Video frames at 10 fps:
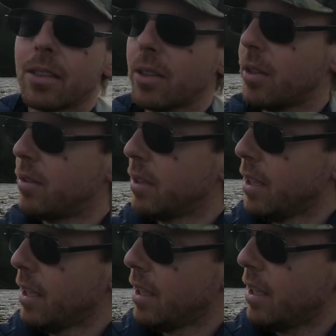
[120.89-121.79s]
So
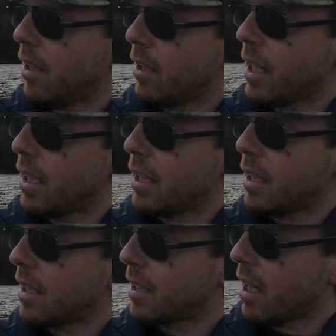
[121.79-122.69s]
all that
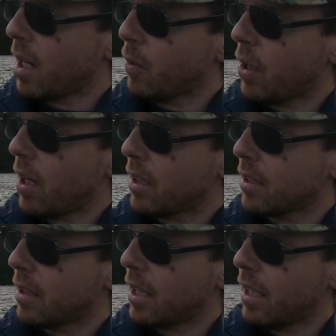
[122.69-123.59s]
setup
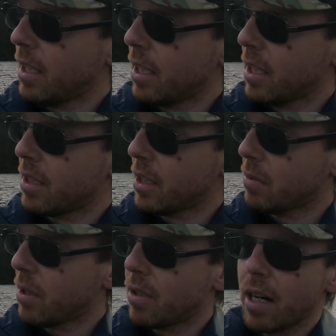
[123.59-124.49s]
cost, I think, is
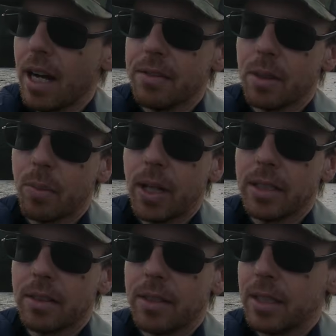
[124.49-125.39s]
what drives the
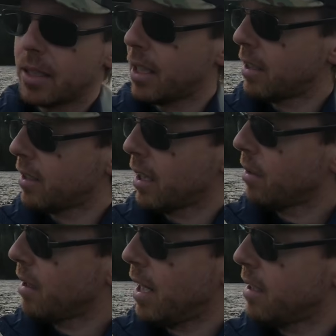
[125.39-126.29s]
price of these things.
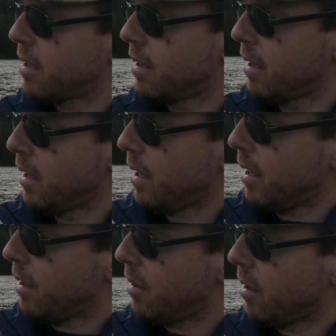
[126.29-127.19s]
Otherwise,
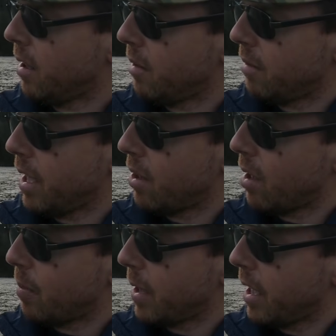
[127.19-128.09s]
they're not really
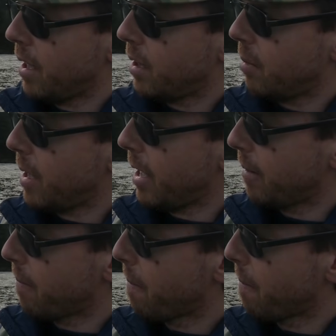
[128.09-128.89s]
complicated to make.